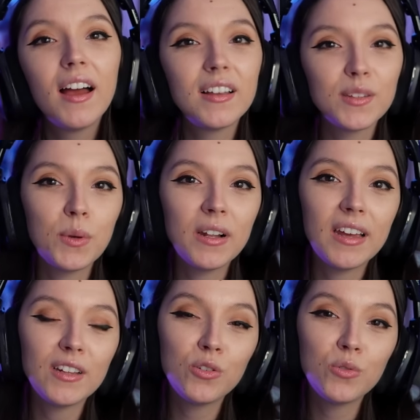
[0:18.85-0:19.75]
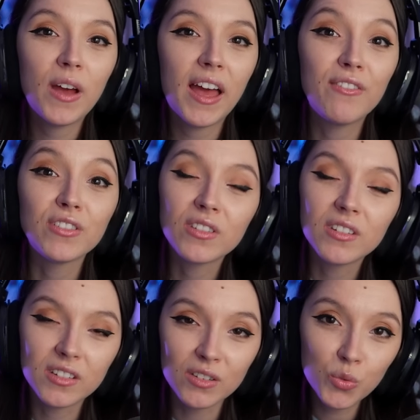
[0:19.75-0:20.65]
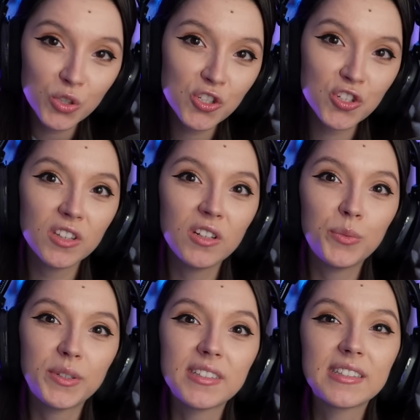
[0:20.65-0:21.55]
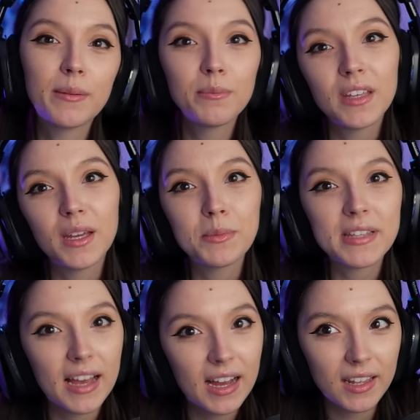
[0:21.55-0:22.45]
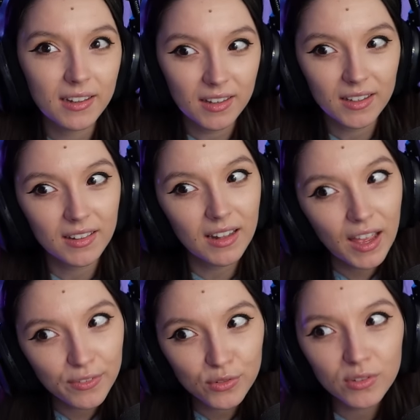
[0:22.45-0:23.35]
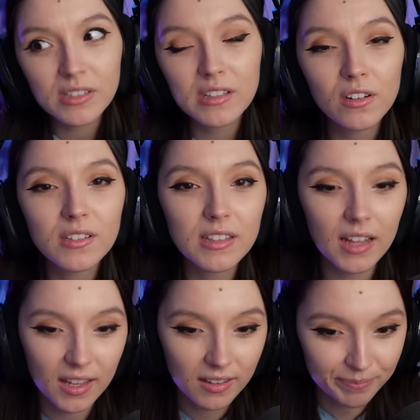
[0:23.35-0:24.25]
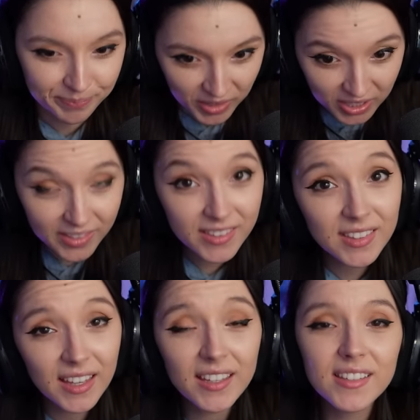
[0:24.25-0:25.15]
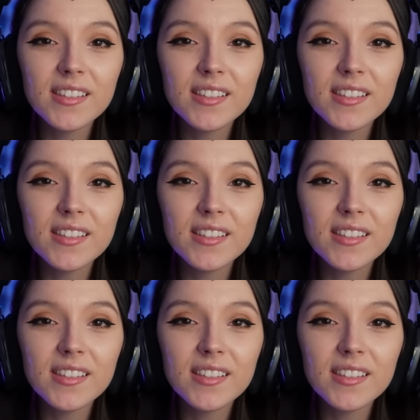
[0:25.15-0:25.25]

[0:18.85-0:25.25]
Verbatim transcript: As well, I do have a, a Twitch channel when sometimes I react live to the songs, like in this case.